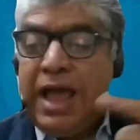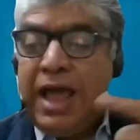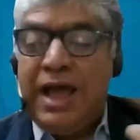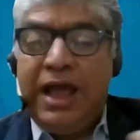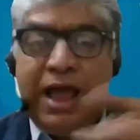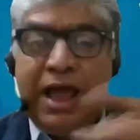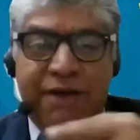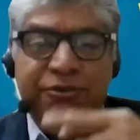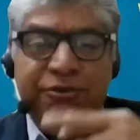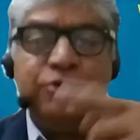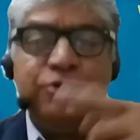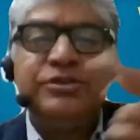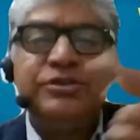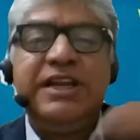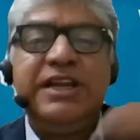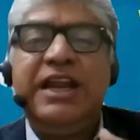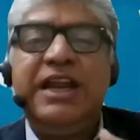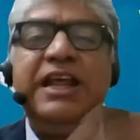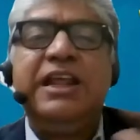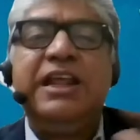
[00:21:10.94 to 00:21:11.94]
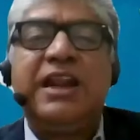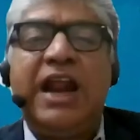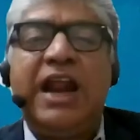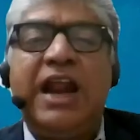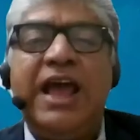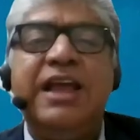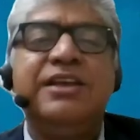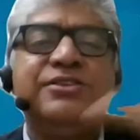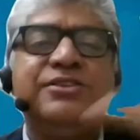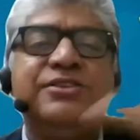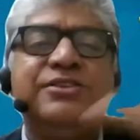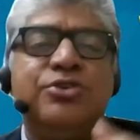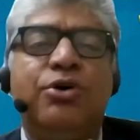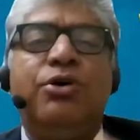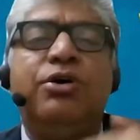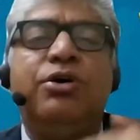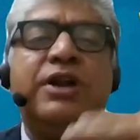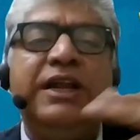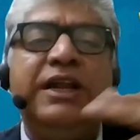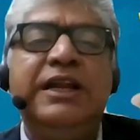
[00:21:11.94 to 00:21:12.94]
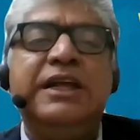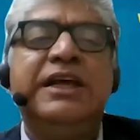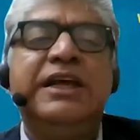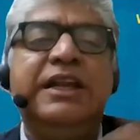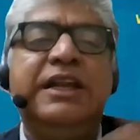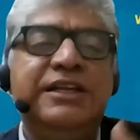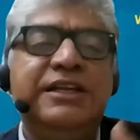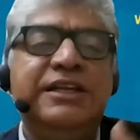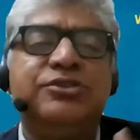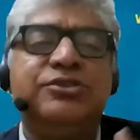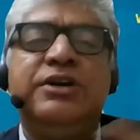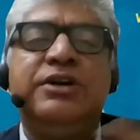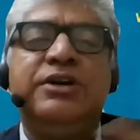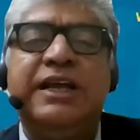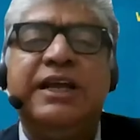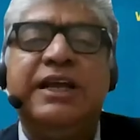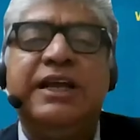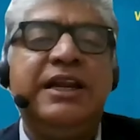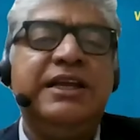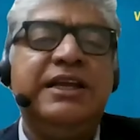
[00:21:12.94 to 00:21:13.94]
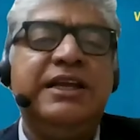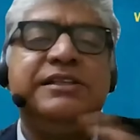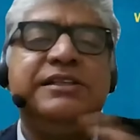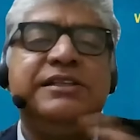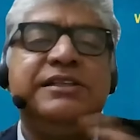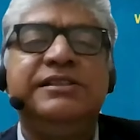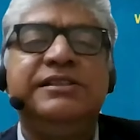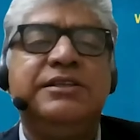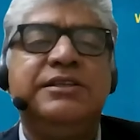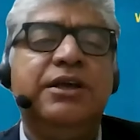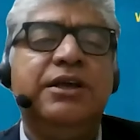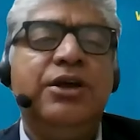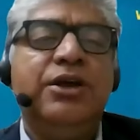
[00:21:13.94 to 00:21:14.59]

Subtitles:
but have you seen any rise or increase or decrease